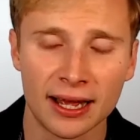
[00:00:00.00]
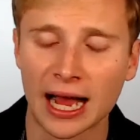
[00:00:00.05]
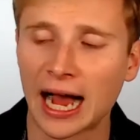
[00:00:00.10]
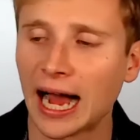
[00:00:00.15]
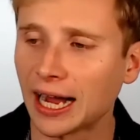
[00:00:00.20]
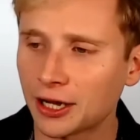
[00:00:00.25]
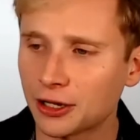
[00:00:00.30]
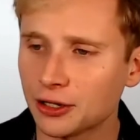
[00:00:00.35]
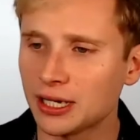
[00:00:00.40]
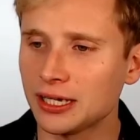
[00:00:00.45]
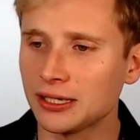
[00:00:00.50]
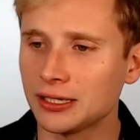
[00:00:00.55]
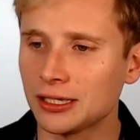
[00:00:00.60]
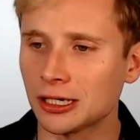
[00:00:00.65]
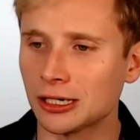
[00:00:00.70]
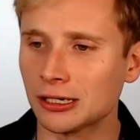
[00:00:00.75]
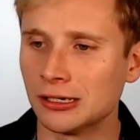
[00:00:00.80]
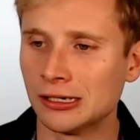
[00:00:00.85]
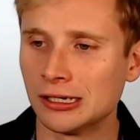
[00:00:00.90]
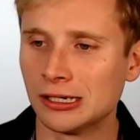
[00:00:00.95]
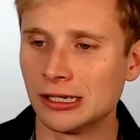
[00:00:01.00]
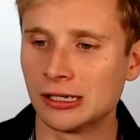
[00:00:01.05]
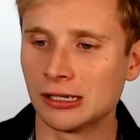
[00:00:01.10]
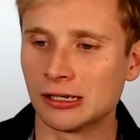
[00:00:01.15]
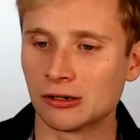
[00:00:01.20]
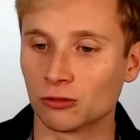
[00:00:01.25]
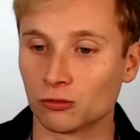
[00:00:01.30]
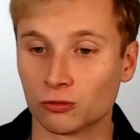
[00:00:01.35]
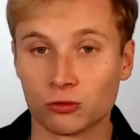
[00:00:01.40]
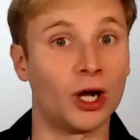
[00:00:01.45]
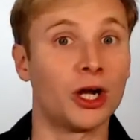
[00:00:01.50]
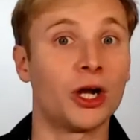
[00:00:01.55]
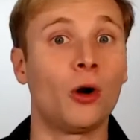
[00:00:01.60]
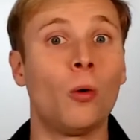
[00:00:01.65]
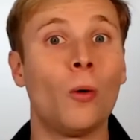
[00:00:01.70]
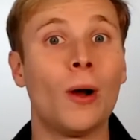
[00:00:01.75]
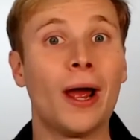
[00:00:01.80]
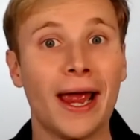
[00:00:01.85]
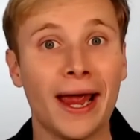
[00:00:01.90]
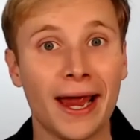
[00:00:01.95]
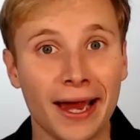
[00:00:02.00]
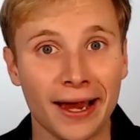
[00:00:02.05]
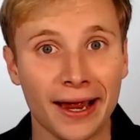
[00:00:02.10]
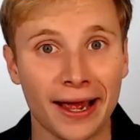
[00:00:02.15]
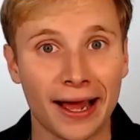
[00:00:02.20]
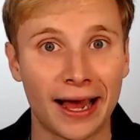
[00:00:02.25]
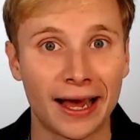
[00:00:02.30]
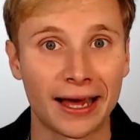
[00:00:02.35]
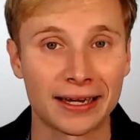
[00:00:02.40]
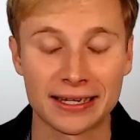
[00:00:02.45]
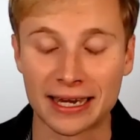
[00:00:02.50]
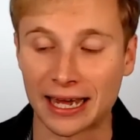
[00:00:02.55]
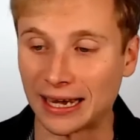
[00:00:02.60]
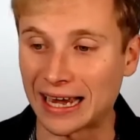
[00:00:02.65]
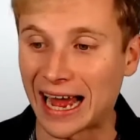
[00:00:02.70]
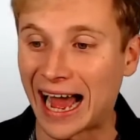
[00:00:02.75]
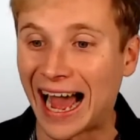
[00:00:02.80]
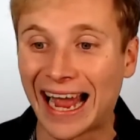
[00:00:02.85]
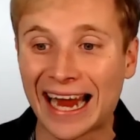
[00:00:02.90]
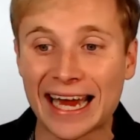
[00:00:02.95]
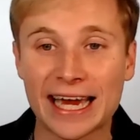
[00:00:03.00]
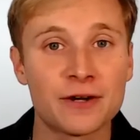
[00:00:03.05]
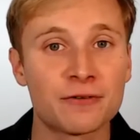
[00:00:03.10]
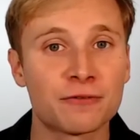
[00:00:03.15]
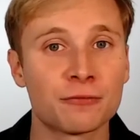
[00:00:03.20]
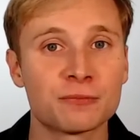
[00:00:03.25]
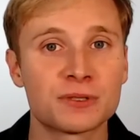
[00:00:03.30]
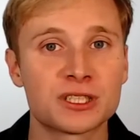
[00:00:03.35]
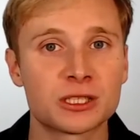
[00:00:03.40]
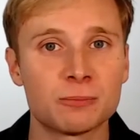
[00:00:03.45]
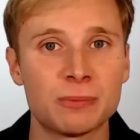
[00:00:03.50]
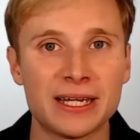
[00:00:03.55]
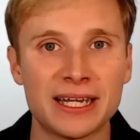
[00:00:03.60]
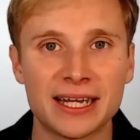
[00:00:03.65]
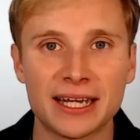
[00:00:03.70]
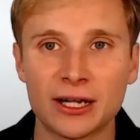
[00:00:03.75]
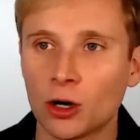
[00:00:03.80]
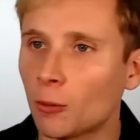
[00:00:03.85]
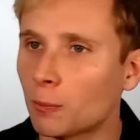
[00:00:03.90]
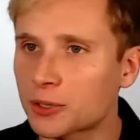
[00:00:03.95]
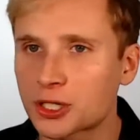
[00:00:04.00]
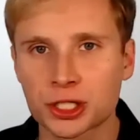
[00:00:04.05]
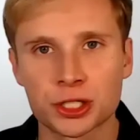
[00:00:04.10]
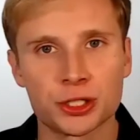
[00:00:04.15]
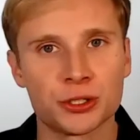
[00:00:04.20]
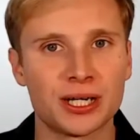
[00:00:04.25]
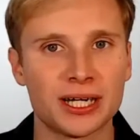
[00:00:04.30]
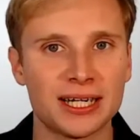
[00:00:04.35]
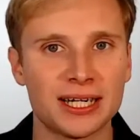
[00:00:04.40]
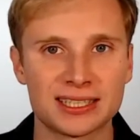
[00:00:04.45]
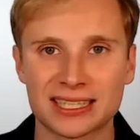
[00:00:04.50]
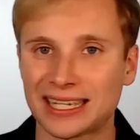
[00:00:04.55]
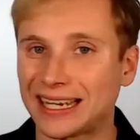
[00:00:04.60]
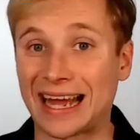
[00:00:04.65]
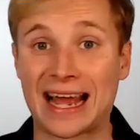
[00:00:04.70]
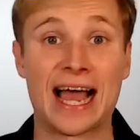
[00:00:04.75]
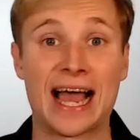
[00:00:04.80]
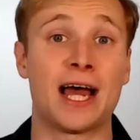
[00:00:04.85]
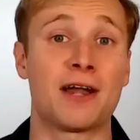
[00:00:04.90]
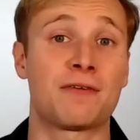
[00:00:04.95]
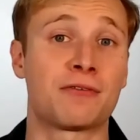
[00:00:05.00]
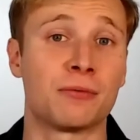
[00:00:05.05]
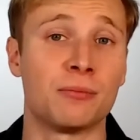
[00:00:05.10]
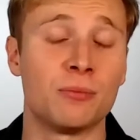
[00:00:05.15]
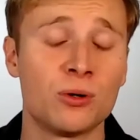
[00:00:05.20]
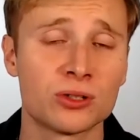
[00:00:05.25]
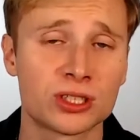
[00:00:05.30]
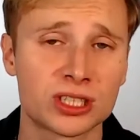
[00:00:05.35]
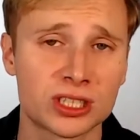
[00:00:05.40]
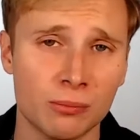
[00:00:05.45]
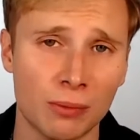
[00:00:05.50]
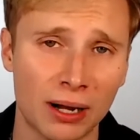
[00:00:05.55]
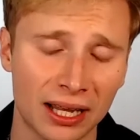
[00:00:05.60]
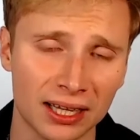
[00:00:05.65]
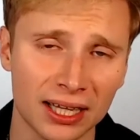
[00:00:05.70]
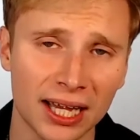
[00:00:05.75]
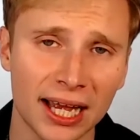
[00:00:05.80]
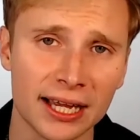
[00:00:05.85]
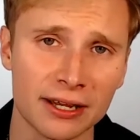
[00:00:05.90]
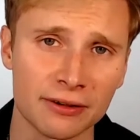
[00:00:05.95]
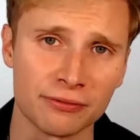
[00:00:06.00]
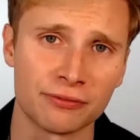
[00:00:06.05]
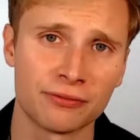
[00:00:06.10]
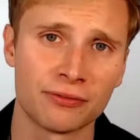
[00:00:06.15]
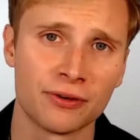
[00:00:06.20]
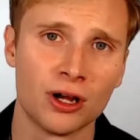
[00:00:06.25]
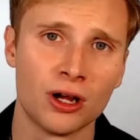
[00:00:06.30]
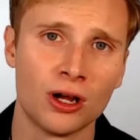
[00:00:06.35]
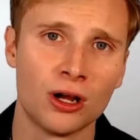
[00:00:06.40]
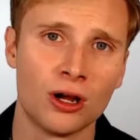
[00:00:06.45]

I could either run away and hide from speaking opportunities like I had for most of my life,